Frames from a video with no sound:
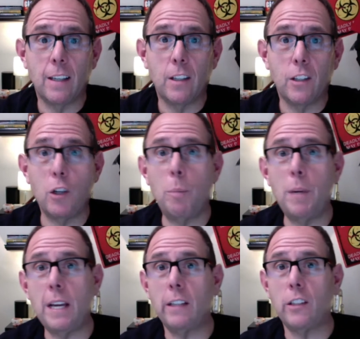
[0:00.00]
to
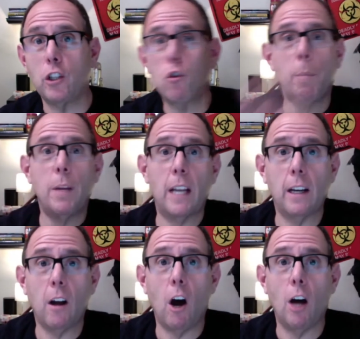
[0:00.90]
being
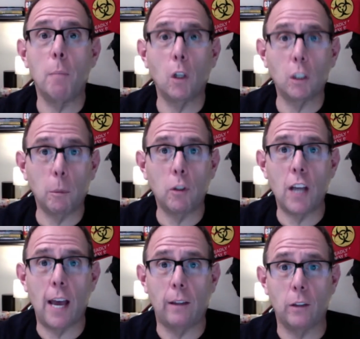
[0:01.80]
distributed on multiple
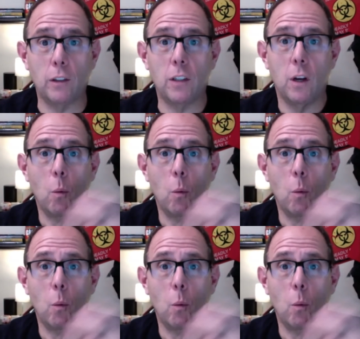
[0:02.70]
channels